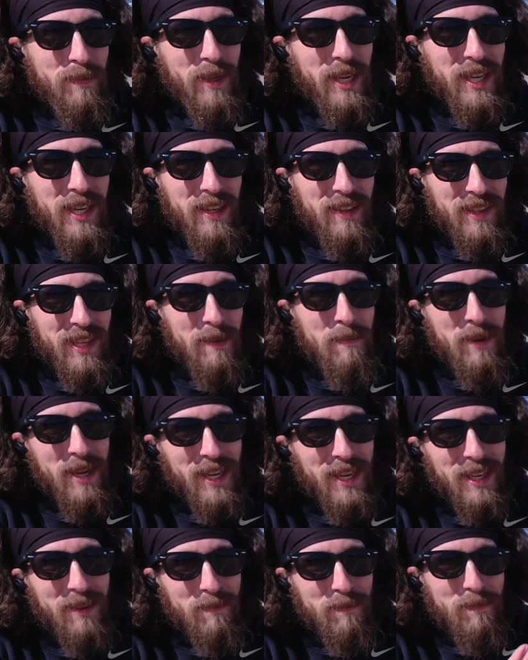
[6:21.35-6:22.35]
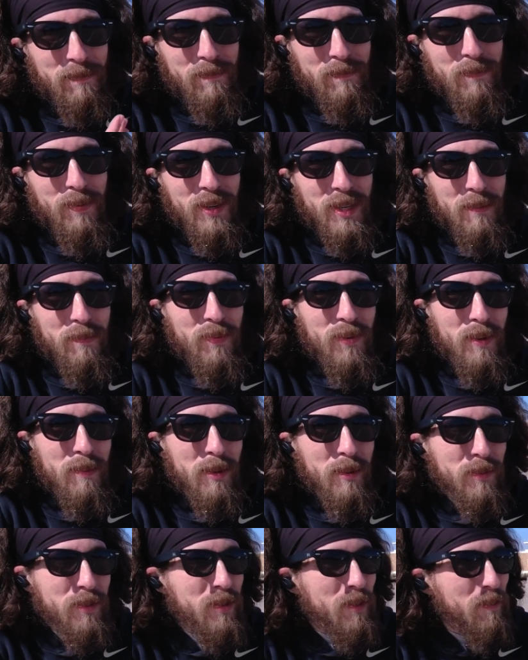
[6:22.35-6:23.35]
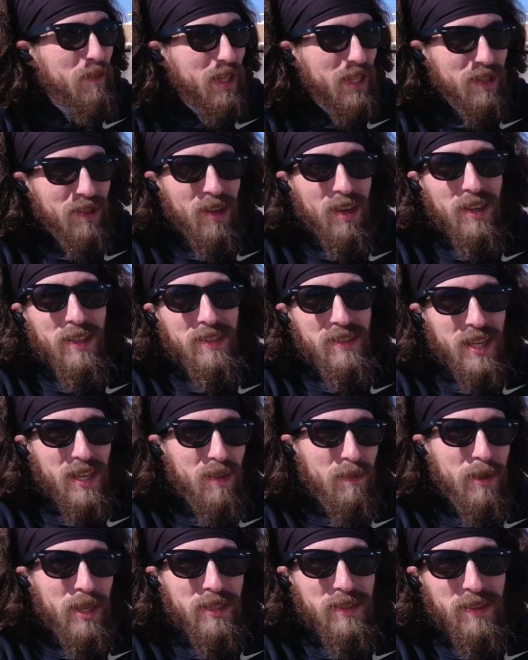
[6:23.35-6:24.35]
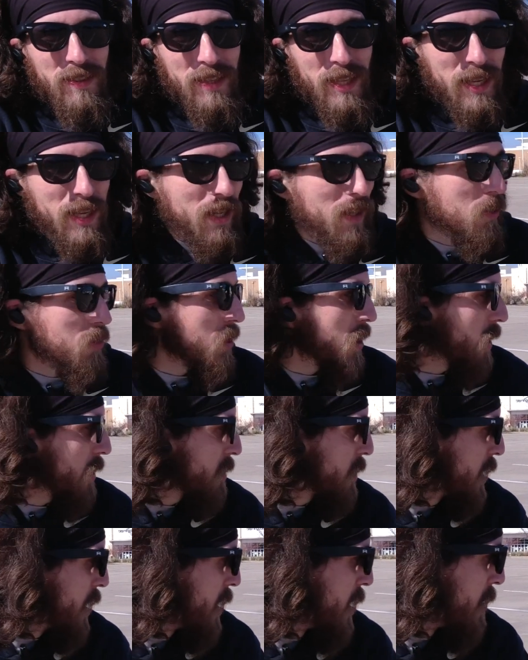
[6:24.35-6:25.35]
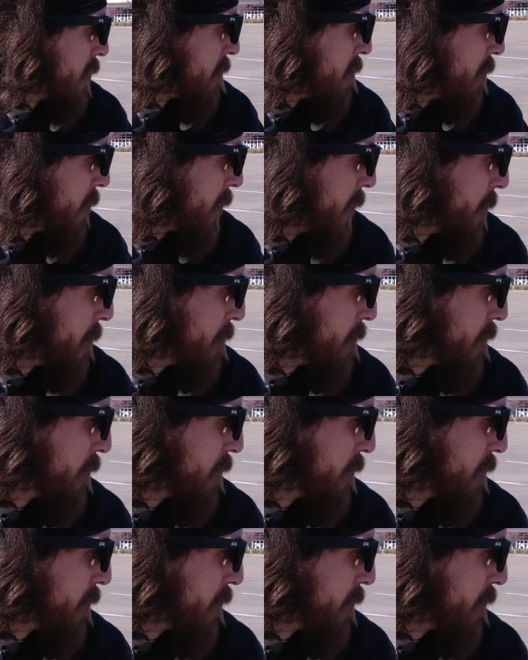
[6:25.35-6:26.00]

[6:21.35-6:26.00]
they make it pretty premium to them, like locking saddlebags and all that kind of jazz. But